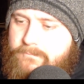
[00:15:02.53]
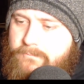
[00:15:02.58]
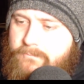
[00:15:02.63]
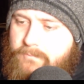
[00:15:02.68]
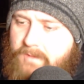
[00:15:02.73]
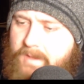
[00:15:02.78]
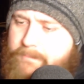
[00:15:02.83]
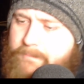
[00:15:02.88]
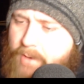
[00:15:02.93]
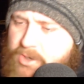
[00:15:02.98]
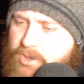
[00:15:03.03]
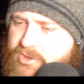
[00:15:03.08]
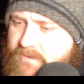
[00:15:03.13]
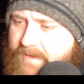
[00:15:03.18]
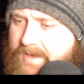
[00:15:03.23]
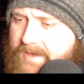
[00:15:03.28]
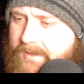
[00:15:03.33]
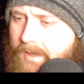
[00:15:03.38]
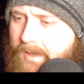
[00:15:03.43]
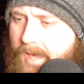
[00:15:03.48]
Impression
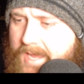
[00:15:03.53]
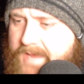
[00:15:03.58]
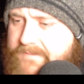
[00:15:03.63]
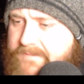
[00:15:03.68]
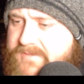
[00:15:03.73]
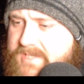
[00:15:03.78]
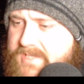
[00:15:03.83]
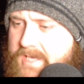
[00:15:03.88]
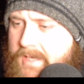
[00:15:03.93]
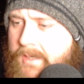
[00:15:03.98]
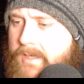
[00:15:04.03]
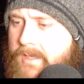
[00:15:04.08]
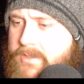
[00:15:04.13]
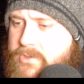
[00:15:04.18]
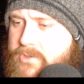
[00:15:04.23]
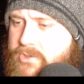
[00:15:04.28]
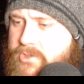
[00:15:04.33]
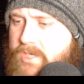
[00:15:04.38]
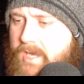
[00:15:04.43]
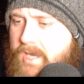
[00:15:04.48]
of Ankalaev seeing a
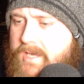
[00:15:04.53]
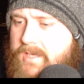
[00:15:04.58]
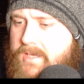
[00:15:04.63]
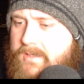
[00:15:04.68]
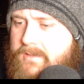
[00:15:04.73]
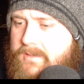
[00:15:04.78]
J in